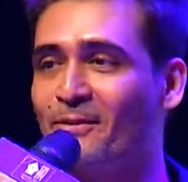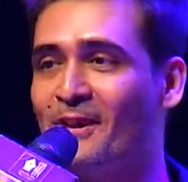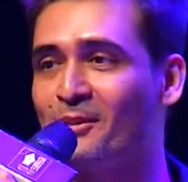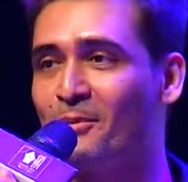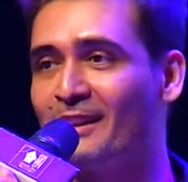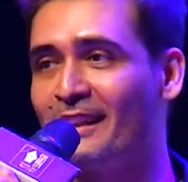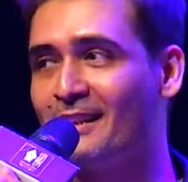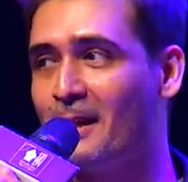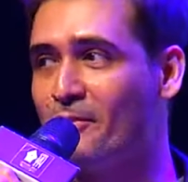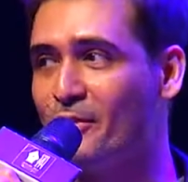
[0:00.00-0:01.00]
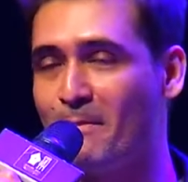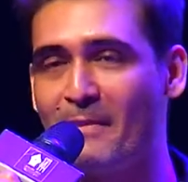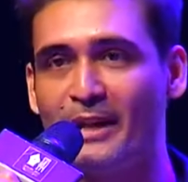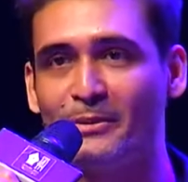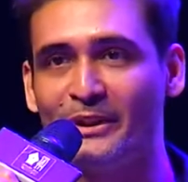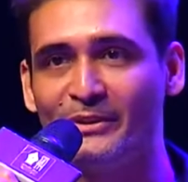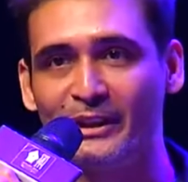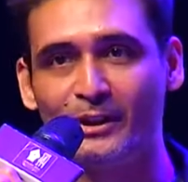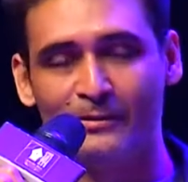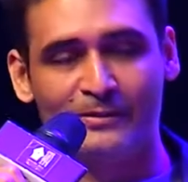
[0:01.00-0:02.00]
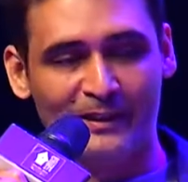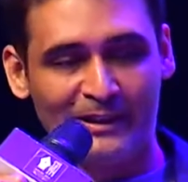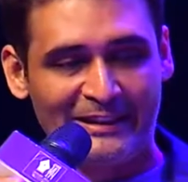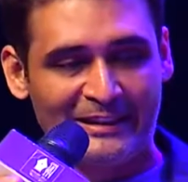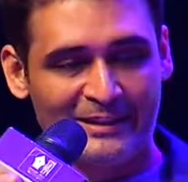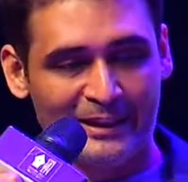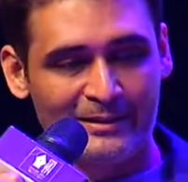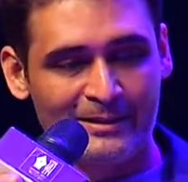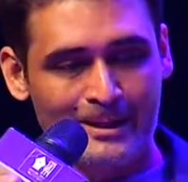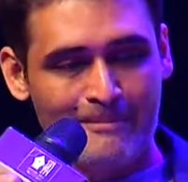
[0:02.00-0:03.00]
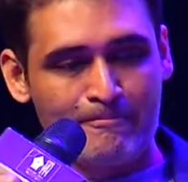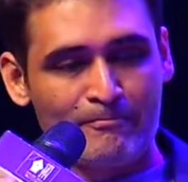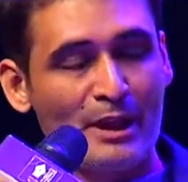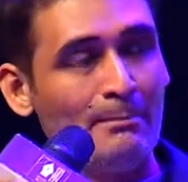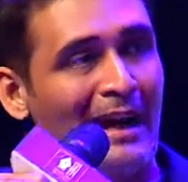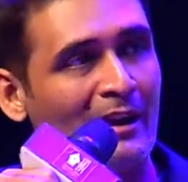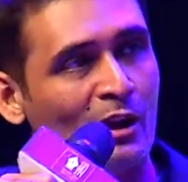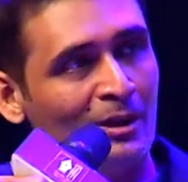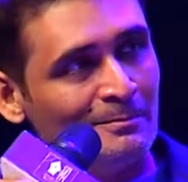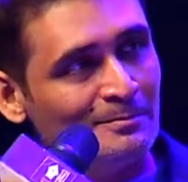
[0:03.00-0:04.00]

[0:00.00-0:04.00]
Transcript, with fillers: first word that comes to your mind when you think of uh, these things Bangalore?